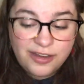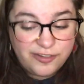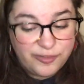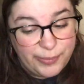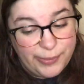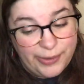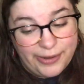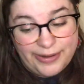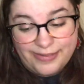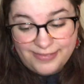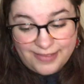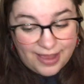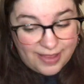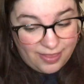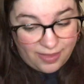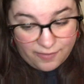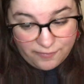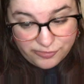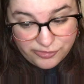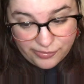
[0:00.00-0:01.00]
To be honest, I
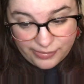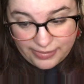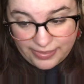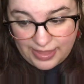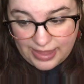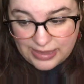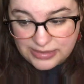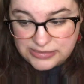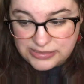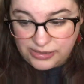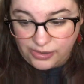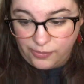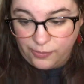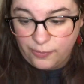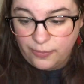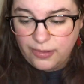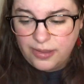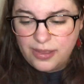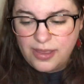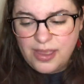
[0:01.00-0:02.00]
love doing that
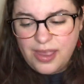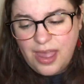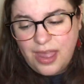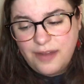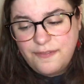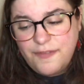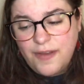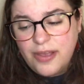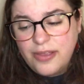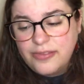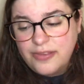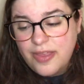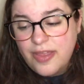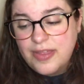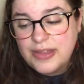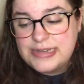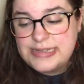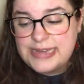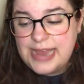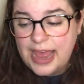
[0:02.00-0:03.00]
too. It falls
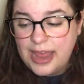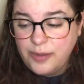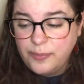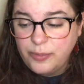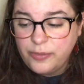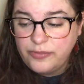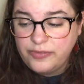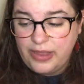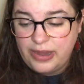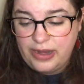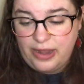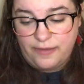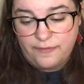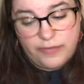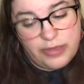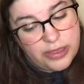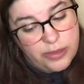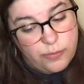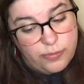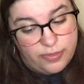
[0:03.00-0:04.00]
in the 10%
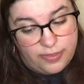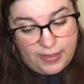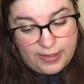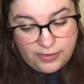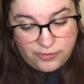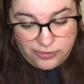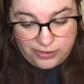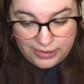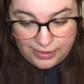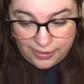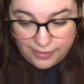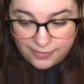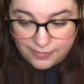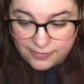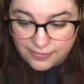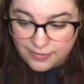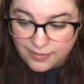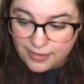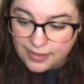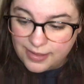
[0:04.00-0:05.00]
of cute things she
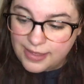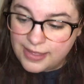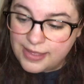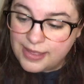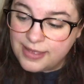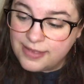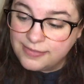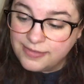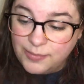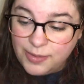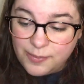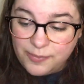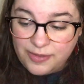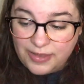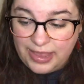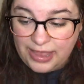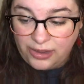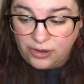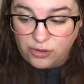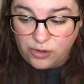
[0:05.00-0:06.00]
does. Sometimes
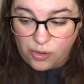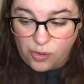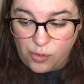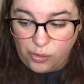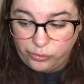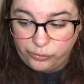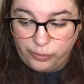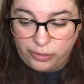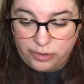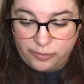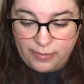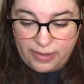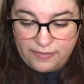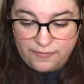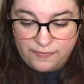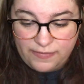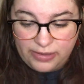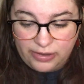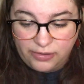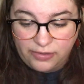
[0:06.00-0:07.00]
I get her to hold one of my
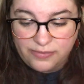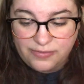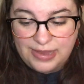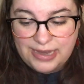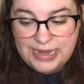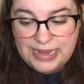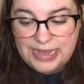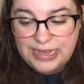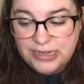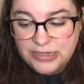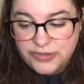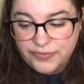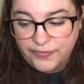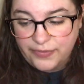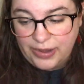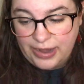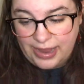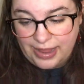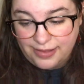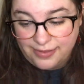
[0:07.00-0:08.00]
fingers in each of
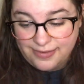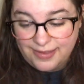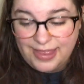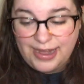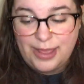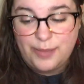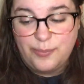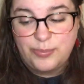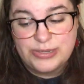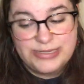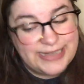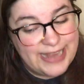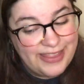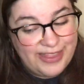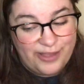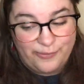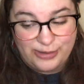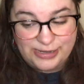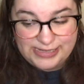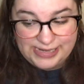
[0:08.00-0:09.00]
her hands and I
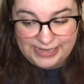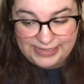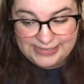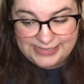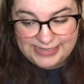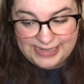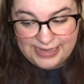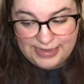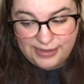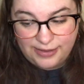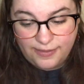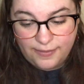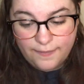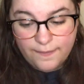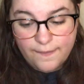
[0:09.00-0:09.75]
pretend that we're dancing.